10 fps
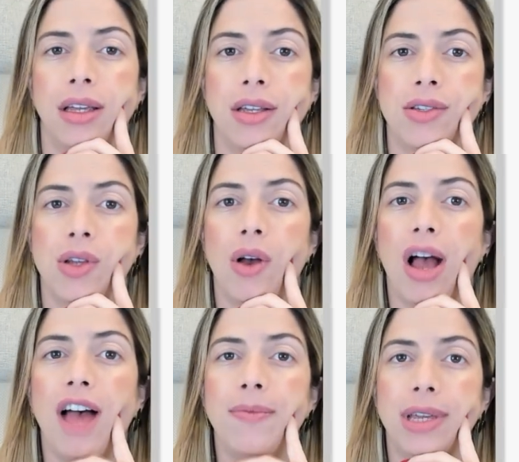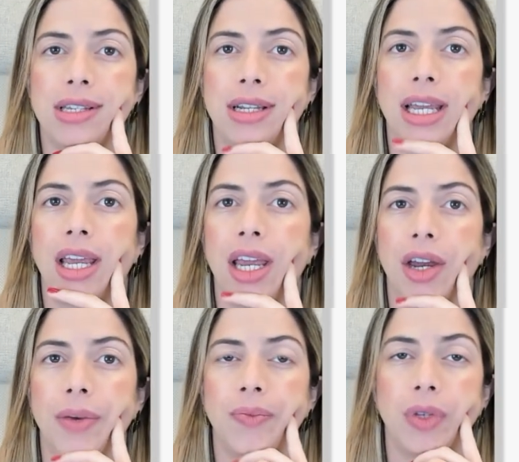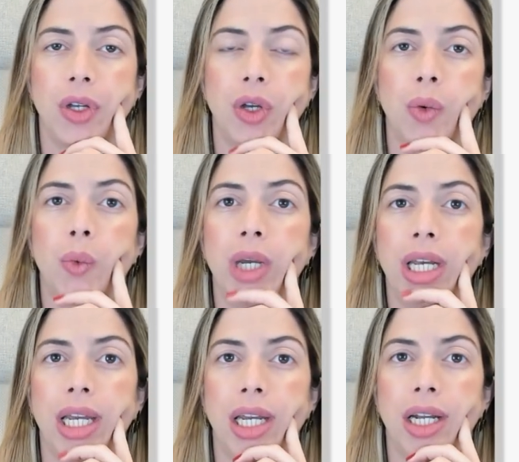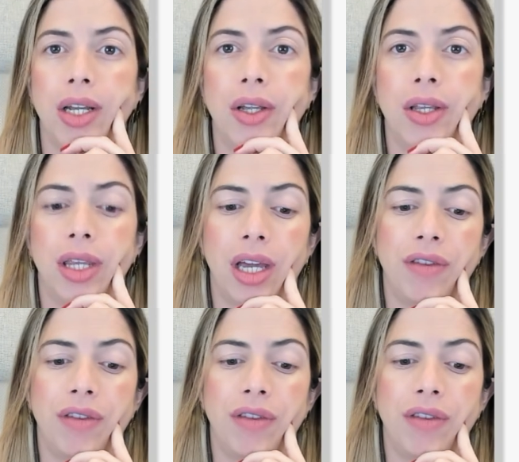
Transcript: So obviously here we need the